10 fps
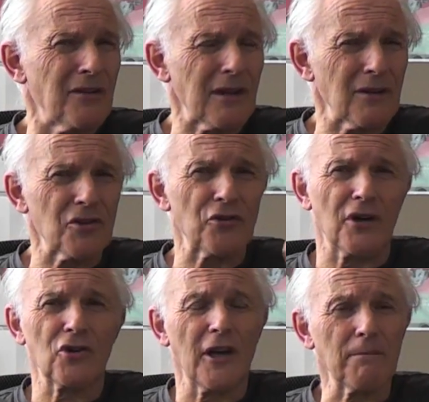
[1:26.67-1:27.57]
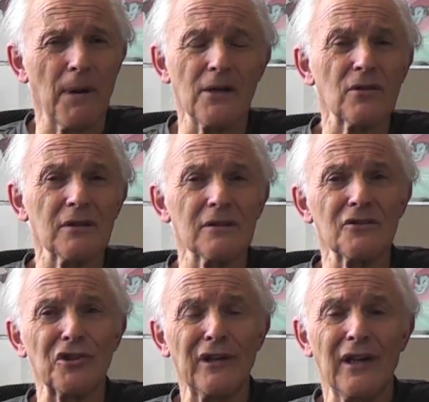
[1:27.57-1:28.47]
think this structure had
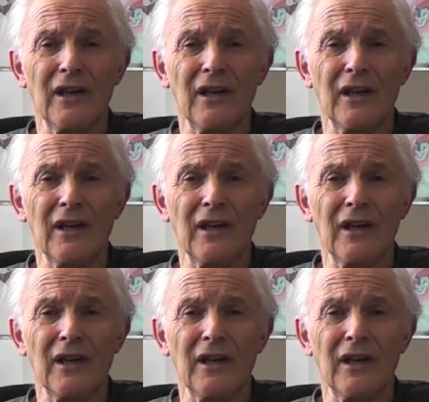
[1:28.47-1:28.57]
pentagons,